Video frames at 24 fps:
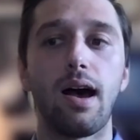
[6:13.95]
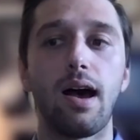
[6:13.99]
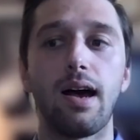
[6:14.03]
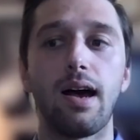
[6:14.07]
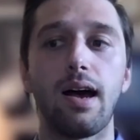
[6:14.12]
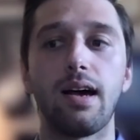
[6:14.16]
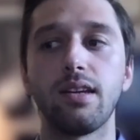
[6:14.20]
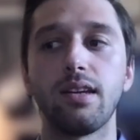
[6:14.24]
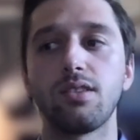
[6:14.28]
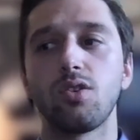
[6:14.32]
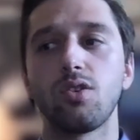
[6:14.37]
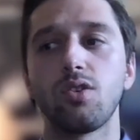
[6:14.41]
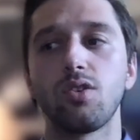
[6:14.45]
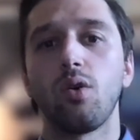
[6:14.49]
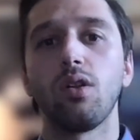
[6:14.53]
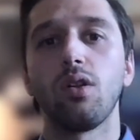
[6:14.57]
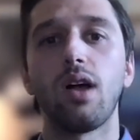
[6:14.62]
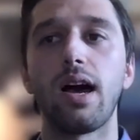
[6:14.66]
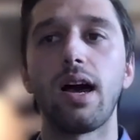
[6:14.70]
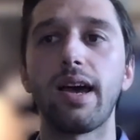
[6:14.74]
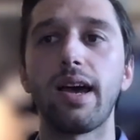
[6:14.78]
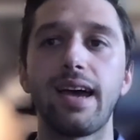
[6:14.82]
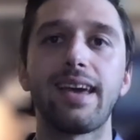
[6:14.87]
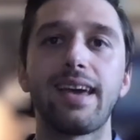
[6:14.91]
Uh,
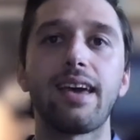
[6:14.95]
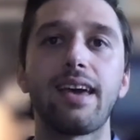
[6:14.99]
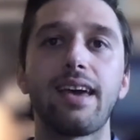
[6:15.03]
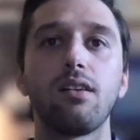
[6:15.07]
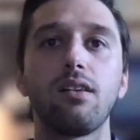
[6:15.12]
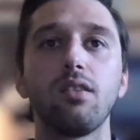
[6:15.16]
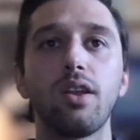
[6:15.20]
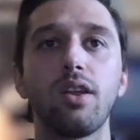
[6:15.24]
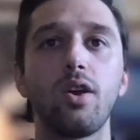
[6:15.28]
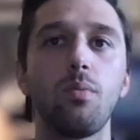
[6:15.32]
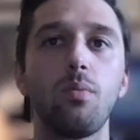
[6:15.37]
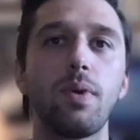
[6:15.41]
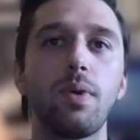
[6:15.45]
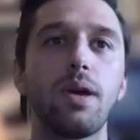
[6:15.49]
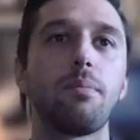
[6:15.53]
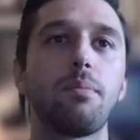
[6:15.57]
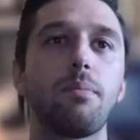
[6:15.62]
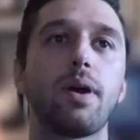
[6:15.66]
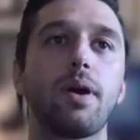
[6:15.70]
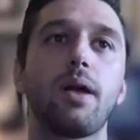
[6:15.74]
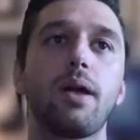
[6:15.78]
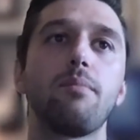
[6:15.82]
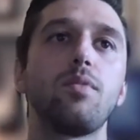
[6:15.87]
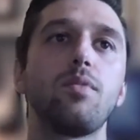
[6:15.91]
so I, I, get a little
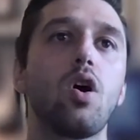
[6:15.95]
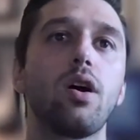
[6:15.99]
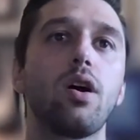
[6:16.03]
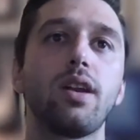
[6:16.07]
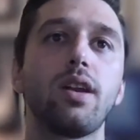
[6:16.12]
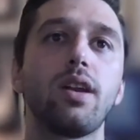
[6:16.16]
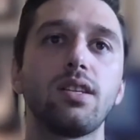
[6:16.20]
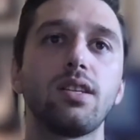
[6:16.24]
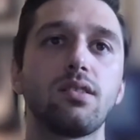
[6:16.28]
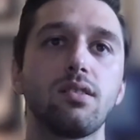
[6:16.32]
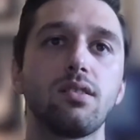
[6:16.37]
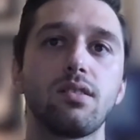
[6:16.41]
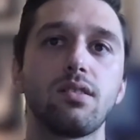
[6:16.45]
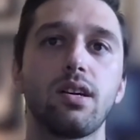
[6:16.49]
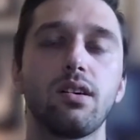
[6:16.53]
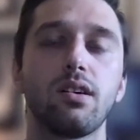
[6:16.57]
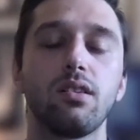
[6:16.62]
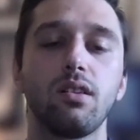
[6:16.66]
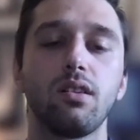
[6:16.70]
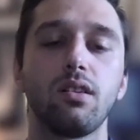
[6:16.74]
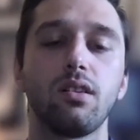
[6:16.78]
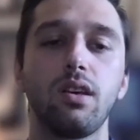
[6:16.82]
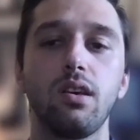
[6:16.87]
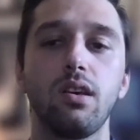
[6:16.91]
bit, but I'm not
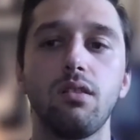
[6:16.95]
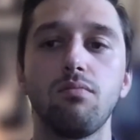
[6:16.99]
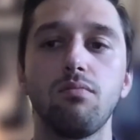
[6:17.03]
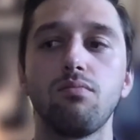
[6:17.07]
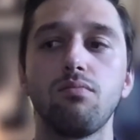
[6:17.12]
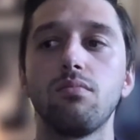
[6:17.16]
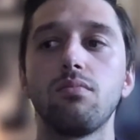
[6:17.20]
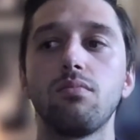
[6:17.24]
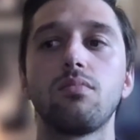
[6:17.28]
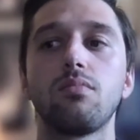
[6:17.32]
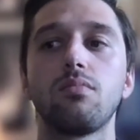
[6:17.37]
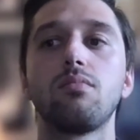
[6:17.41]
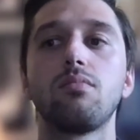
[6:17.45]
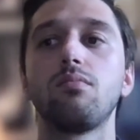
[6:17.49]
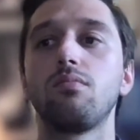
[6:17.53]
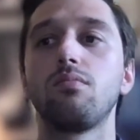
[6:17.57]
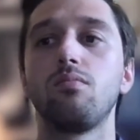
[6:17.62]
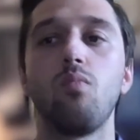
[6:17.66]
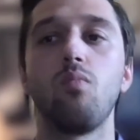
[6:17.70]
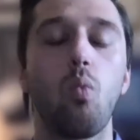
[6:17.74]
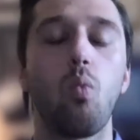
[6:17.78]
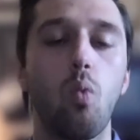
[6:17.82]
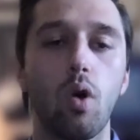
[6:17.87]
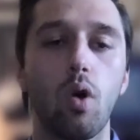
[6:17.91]
necessarily
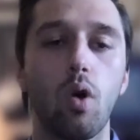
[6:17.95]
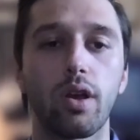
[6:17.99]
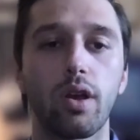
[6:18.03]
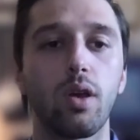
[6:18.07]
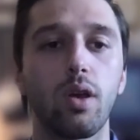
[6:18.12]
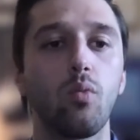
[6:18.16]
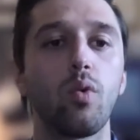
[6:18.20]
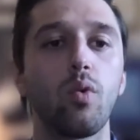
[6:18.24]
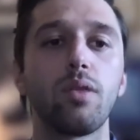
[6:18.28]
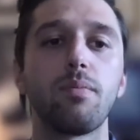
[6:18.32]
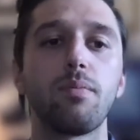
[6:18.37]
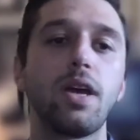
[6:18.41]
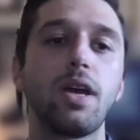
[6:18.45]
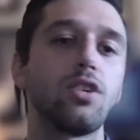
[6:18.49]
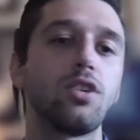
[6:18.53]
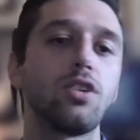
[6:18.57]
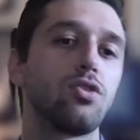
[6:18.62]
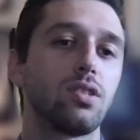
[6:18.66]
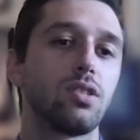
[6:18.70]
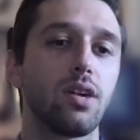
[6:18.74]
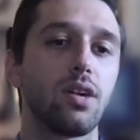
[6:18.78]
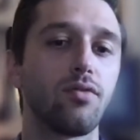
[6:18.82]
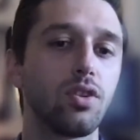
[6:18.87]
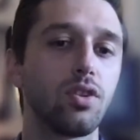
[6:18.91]
working with
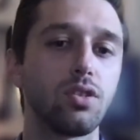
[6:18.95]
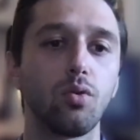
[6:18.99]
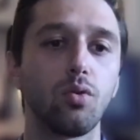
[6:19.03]
patients